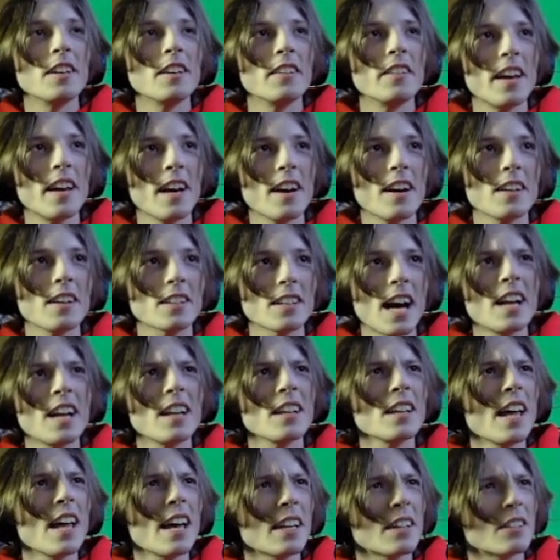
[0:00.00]
they're
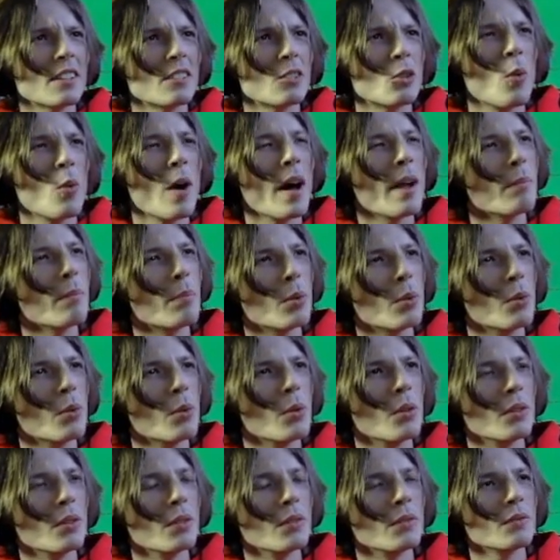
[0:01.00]
kind of like
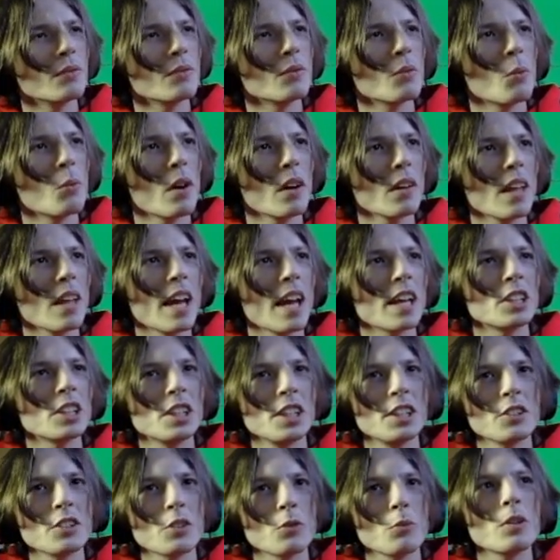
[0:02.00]
Gwenpool, where like
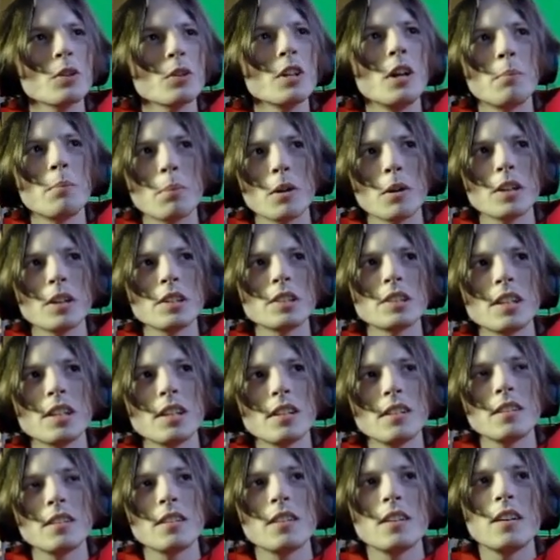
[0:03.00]
she's a real
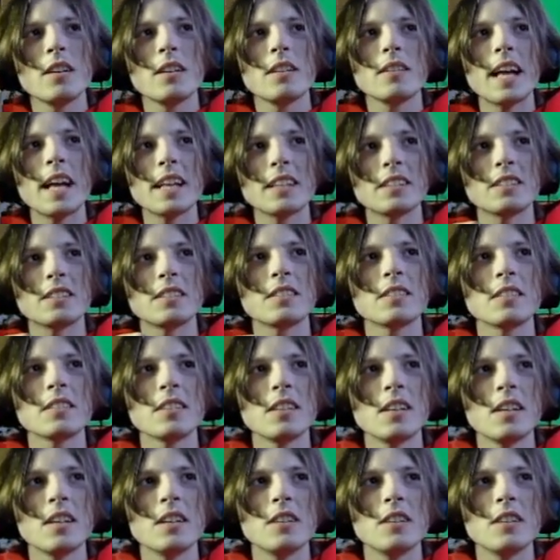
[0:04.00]
person that's